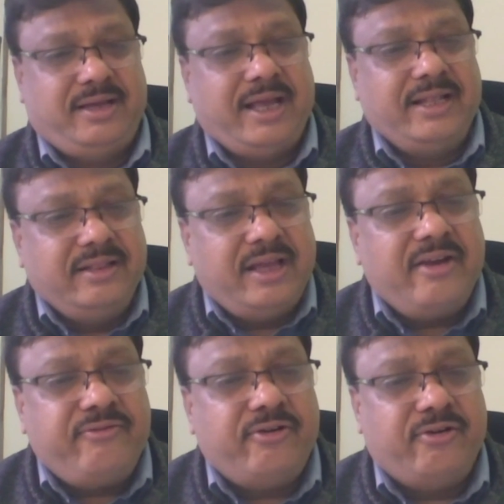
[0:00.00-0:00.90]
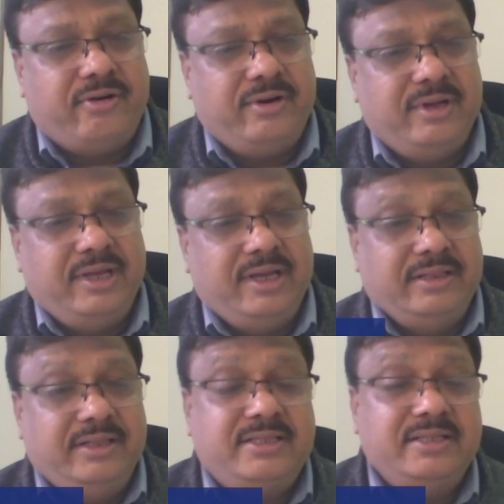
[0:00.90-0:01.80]
And therefore,
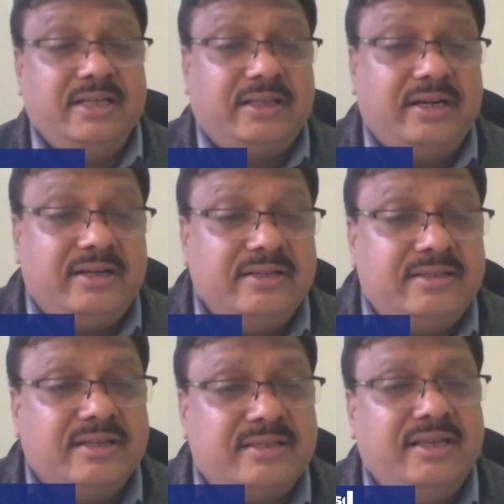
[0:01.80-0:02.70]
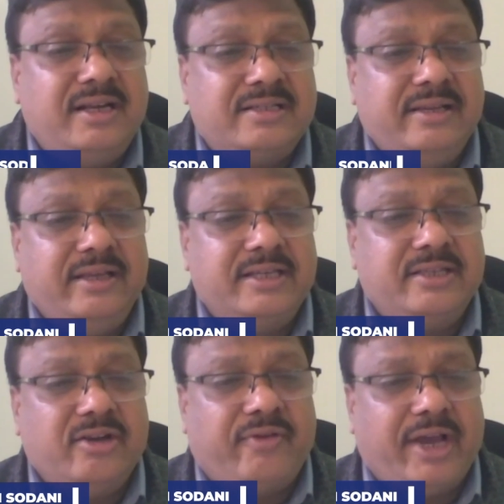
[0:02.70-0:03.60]
this is a 36 years
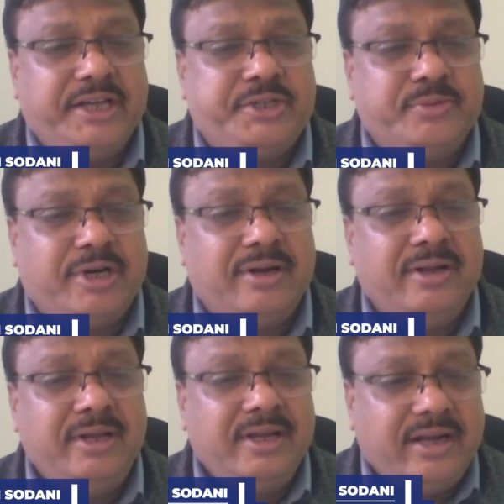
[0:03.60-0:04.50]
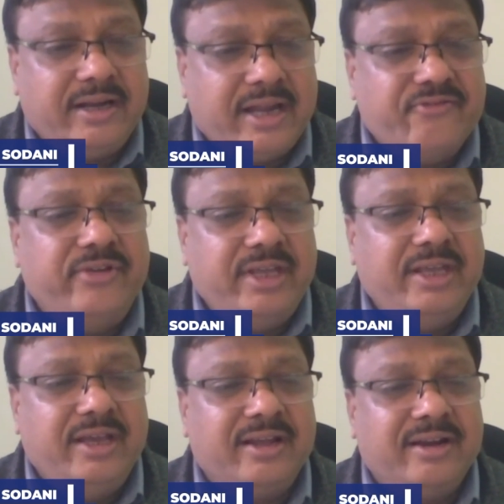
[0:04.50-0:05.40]
legacy of IHMR that every
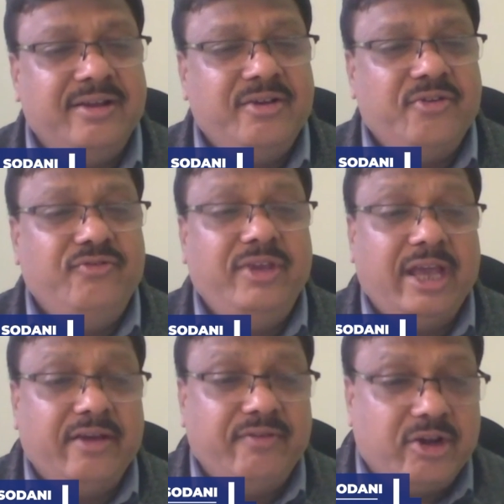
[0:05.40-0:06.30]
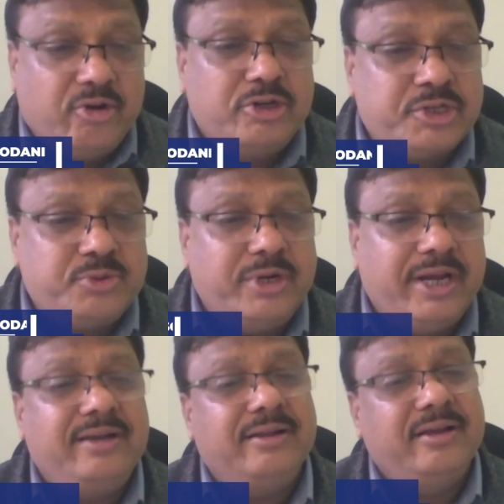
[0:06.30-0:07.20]
year we have a good
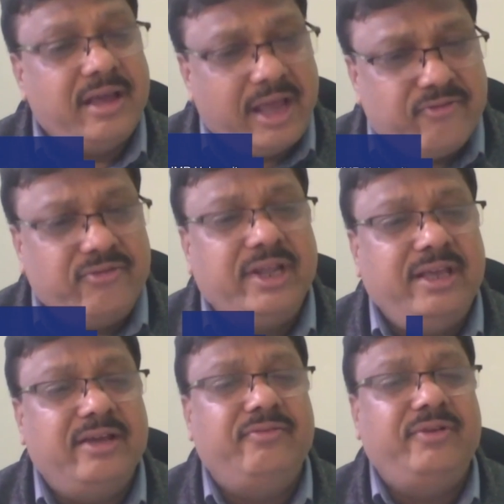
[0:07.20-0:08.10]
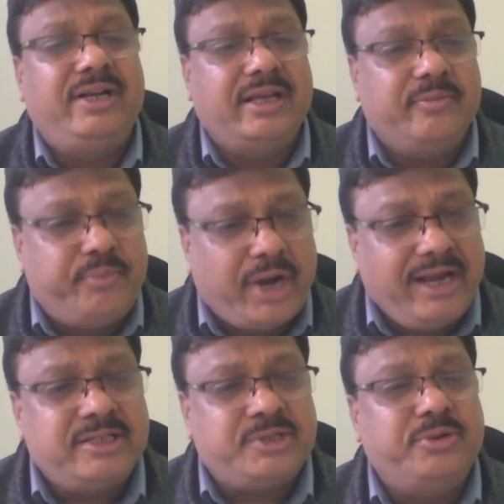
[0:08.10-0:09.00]
student, every year we take
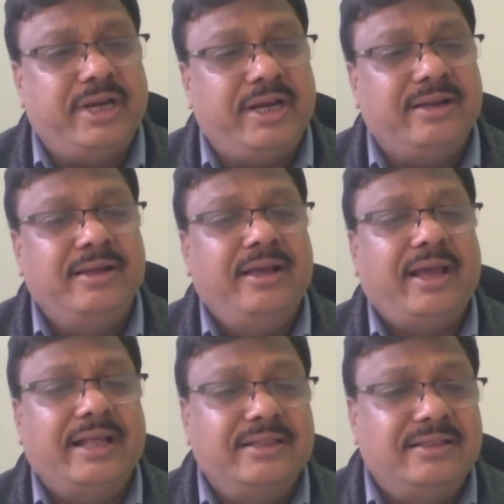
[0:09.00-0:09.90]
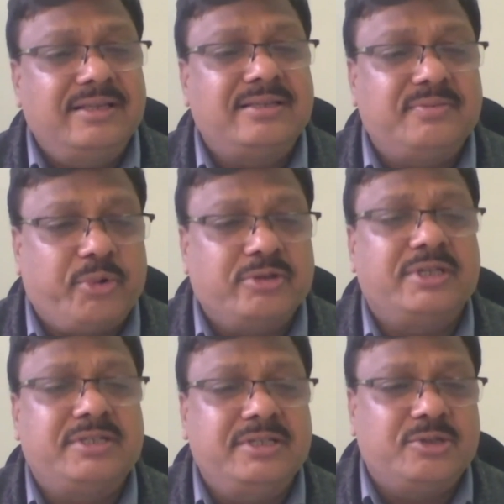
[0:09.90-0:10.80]
bright student, and this
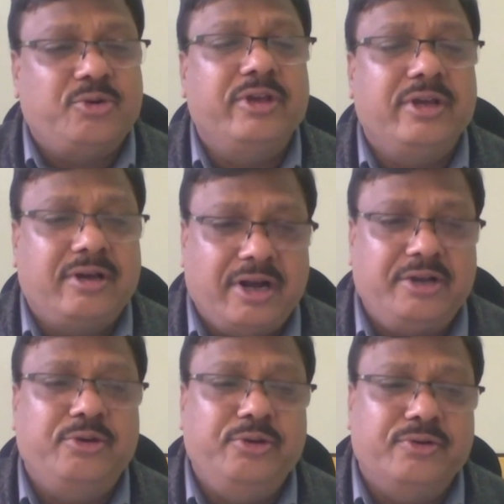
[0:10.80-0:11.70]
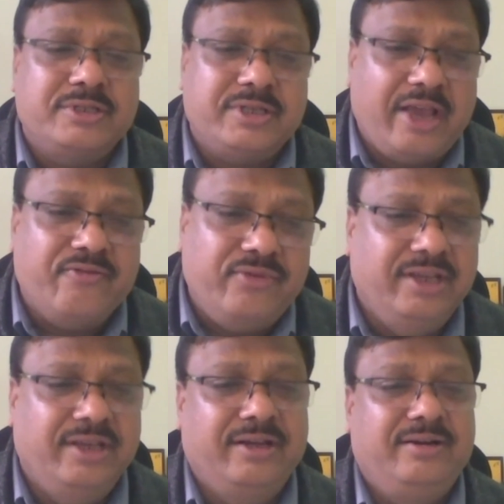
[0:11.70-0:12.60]
process is going continuous every
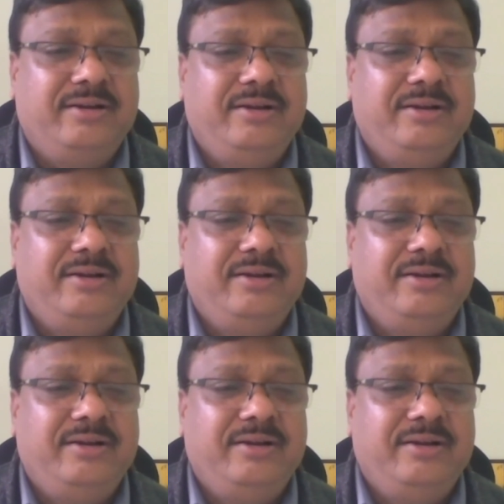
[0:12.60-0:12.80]
year.